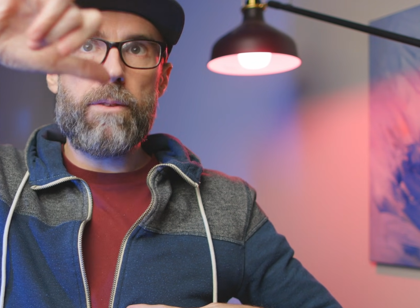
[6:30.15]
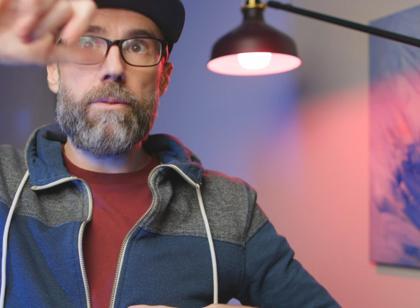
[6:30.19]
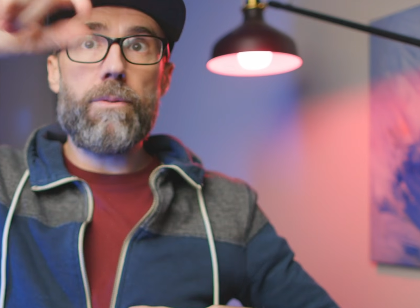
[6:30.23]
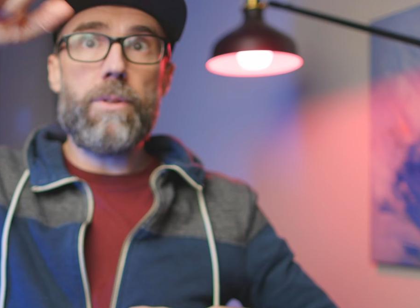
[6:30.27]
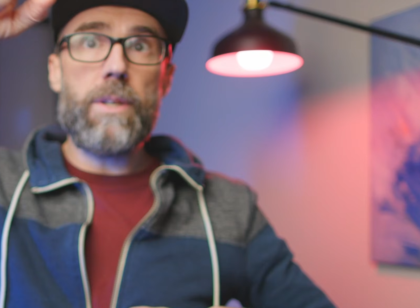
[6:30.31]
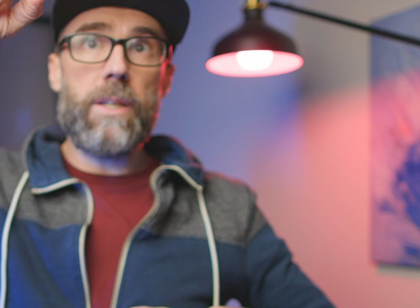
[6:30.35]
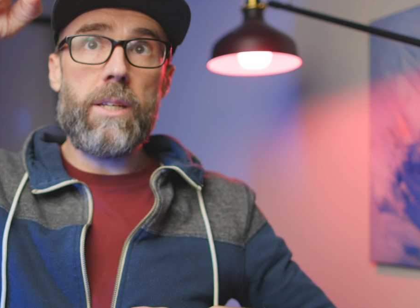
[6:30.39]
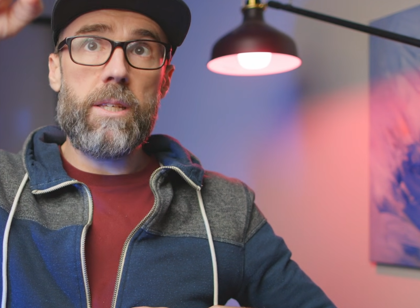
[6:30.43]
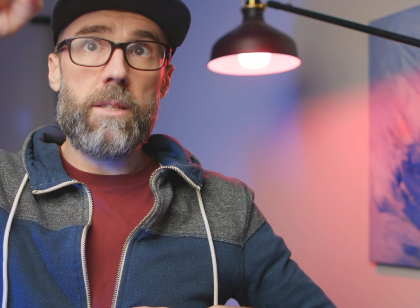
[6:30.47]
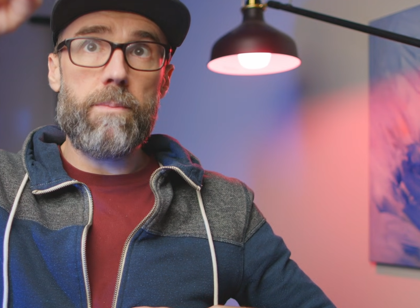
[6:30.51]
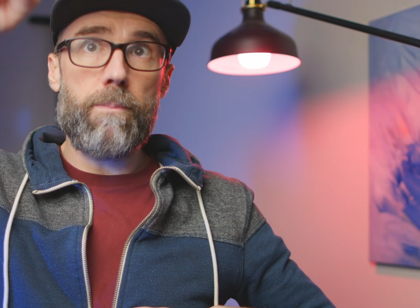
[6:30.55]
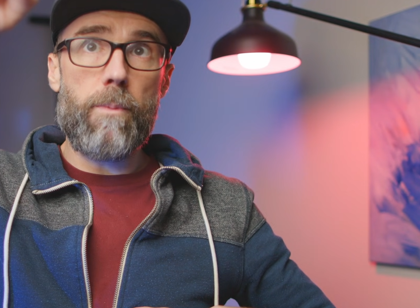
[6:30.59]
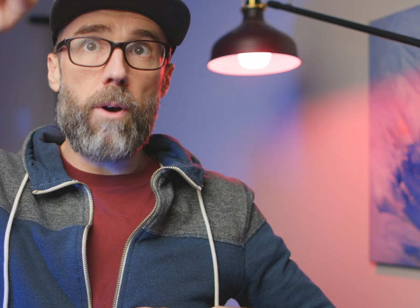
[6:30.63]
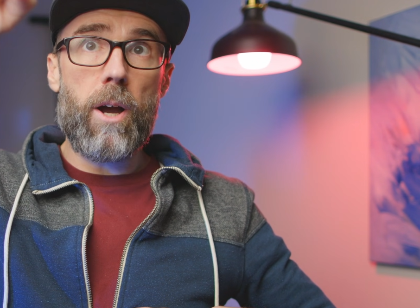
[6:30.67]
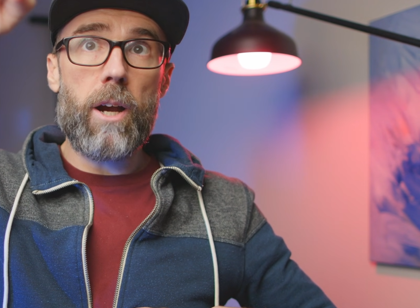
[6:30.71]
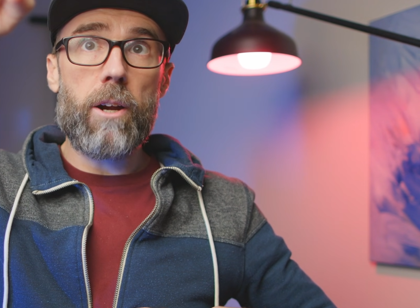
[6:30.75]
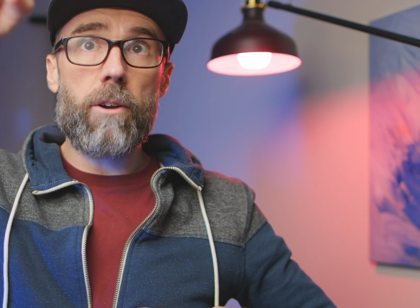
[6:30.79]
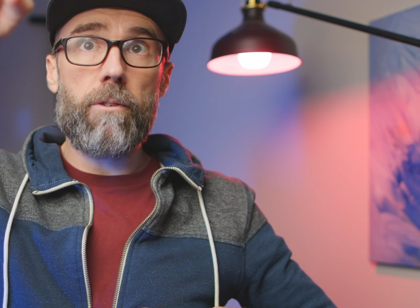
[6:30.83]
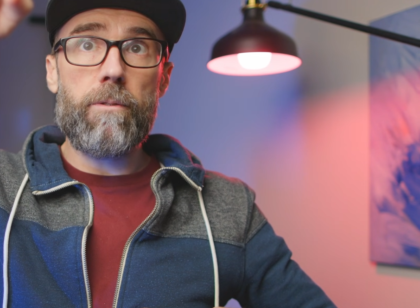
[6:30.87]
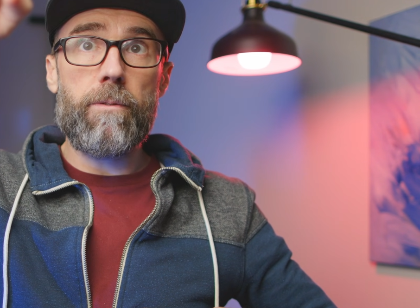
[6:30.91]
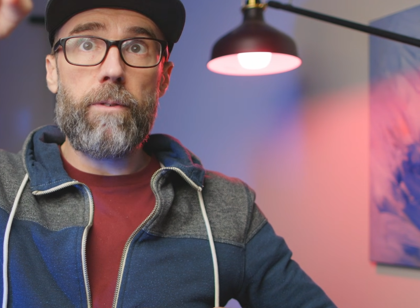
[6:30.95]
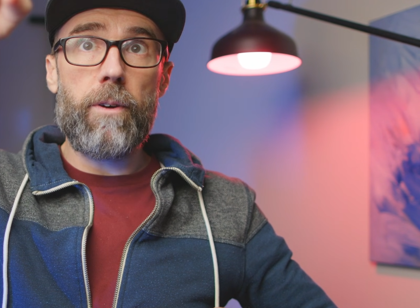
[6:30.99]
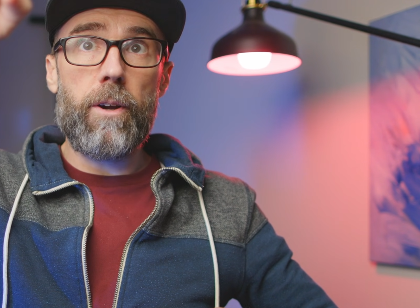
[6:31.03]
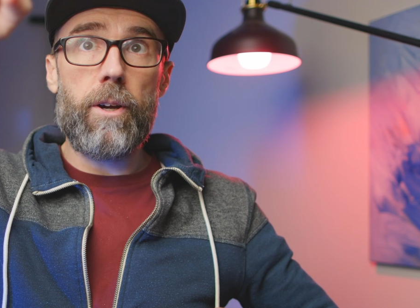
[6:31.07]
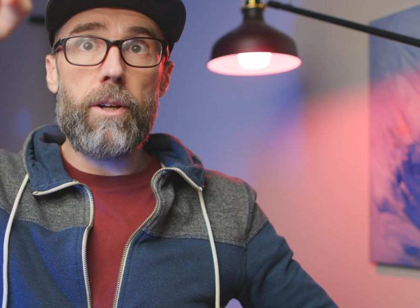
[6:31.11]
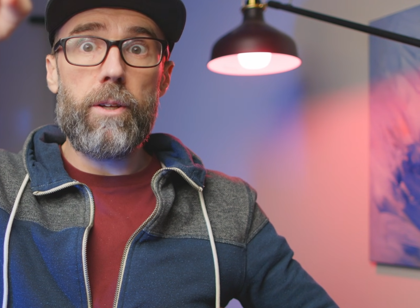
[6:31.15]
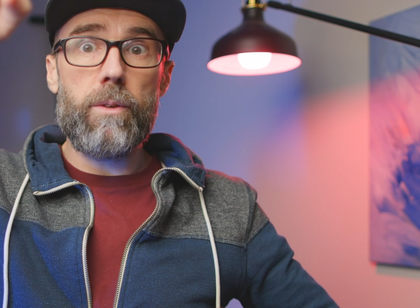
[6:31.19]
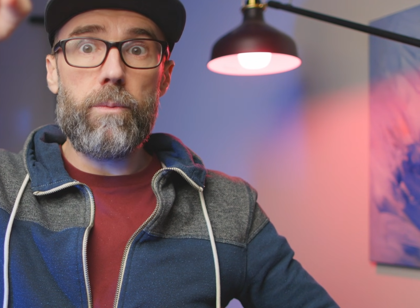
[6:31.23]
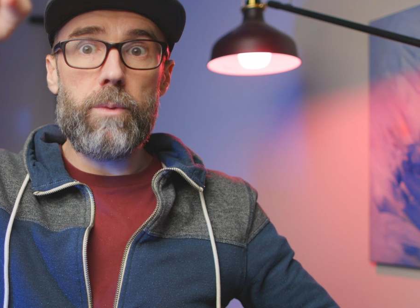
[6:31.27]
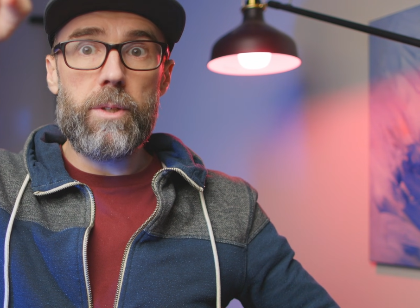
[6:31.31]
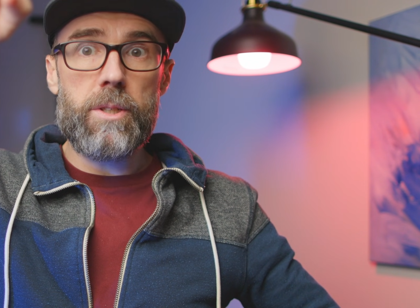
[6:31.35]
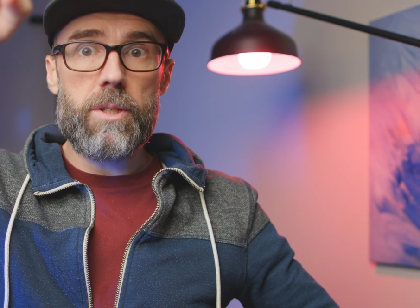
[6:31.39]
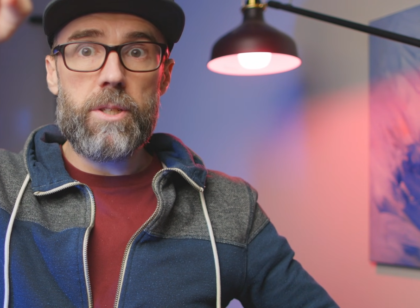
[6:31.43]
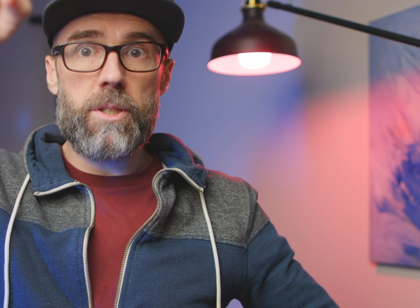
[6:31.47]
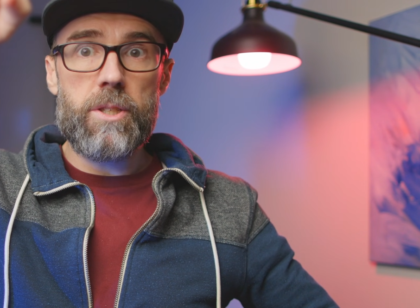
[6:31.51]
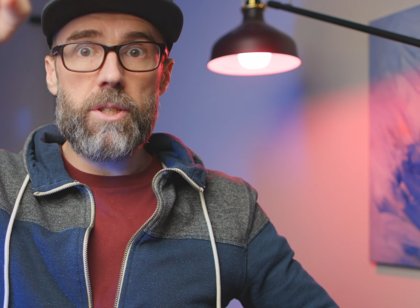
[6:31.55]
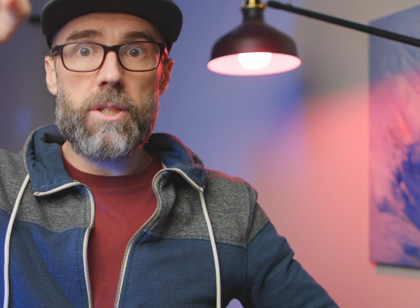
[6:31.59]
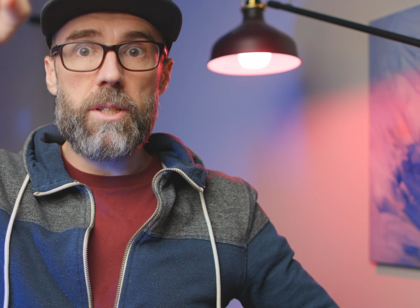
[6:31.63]
this microphone,
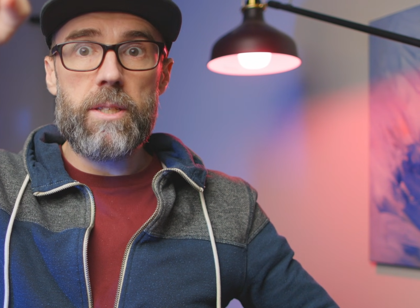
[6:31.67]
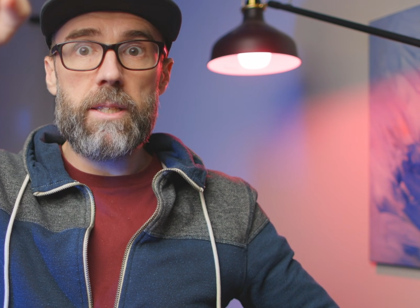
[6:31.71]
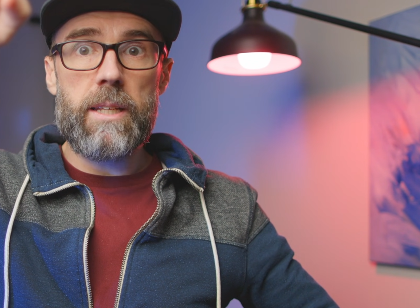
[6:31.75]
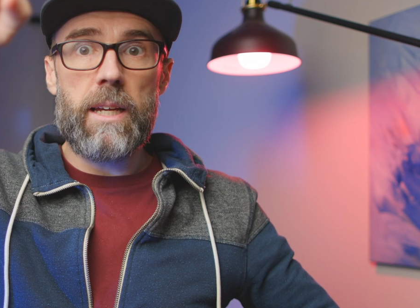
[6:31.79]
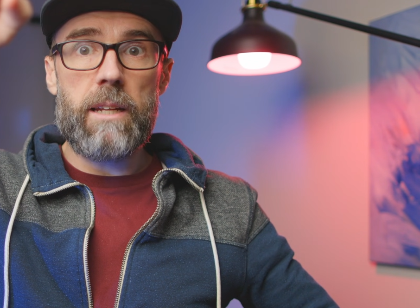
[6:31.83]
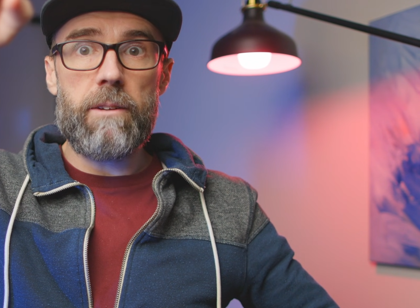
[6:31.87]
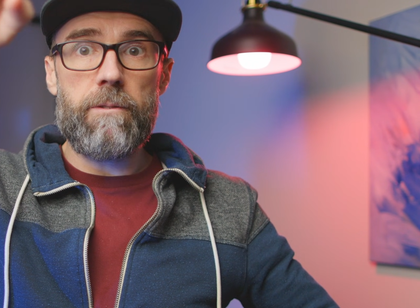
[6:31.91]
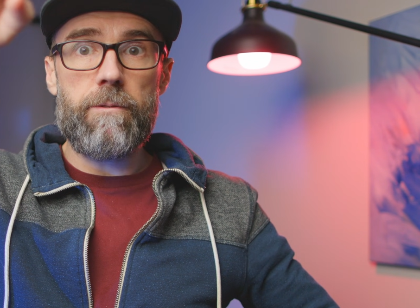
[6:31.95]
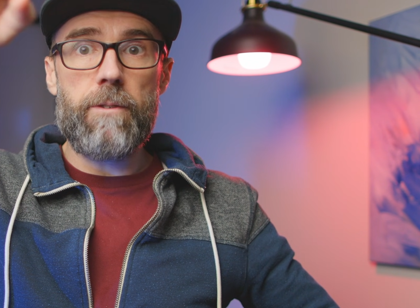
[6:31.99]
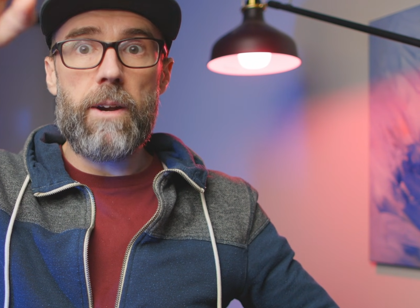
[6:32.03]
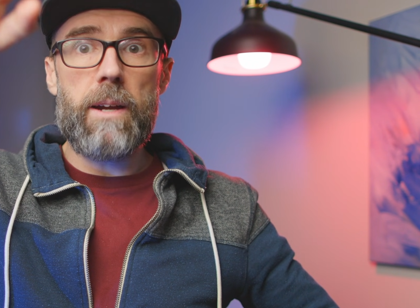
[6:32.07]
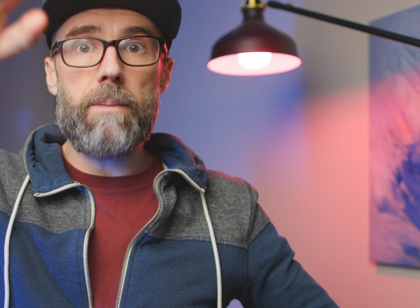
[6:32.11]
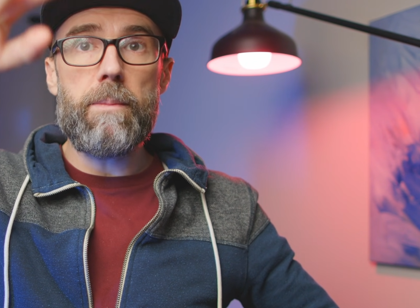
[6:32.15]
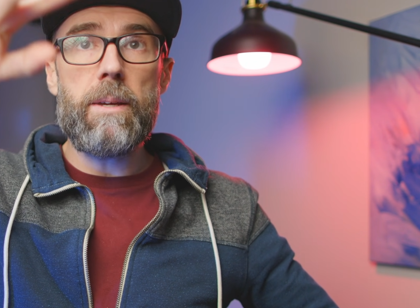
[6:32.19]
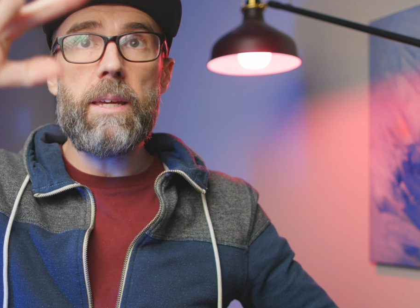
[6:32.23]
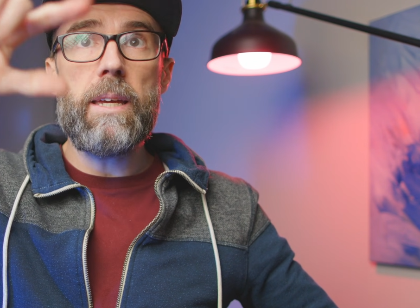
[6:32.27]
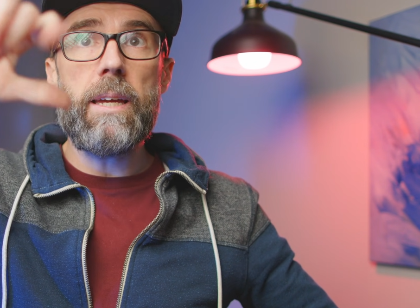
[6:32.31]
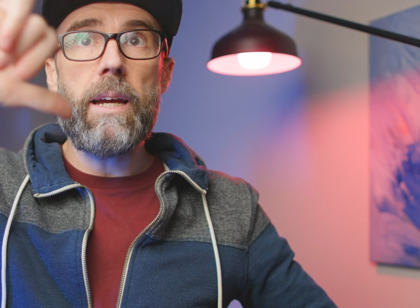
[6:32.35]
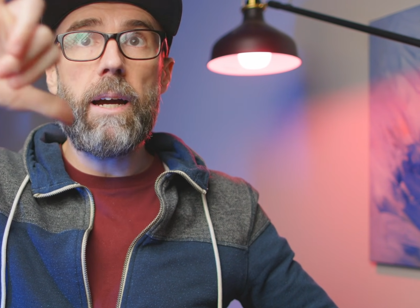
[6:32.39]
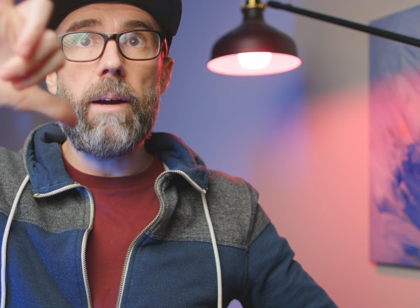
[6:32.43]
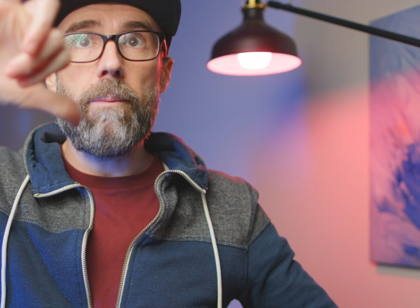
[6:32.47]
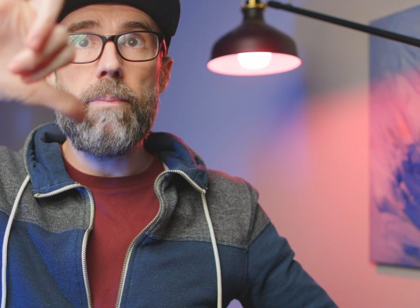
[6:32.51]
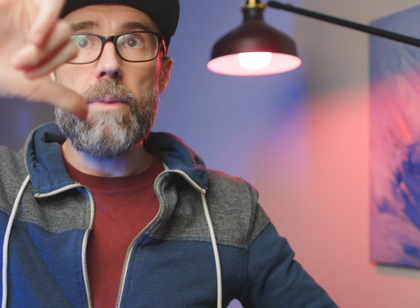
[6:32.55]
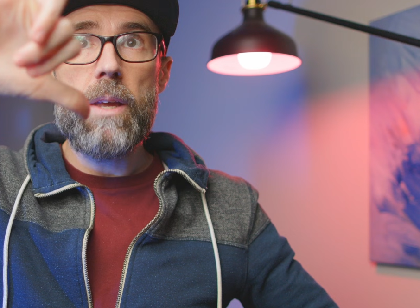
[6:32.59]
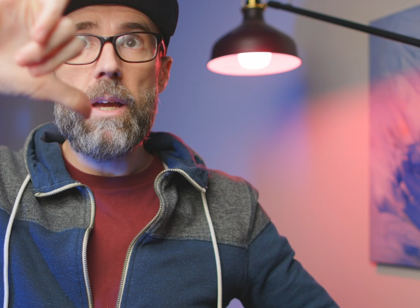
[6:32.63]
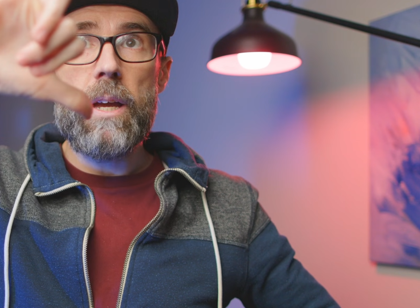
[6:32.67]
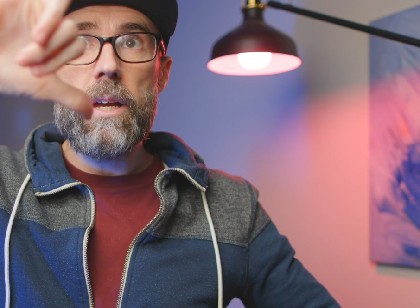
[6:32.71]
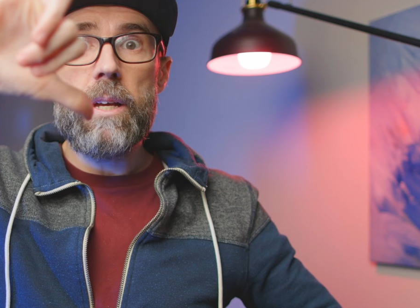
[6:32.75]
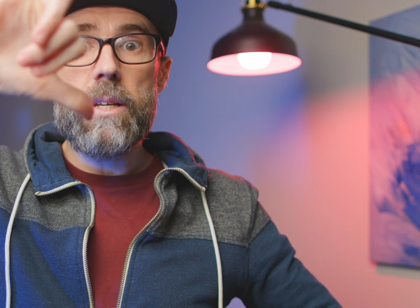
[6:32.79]
which is just out of frame here.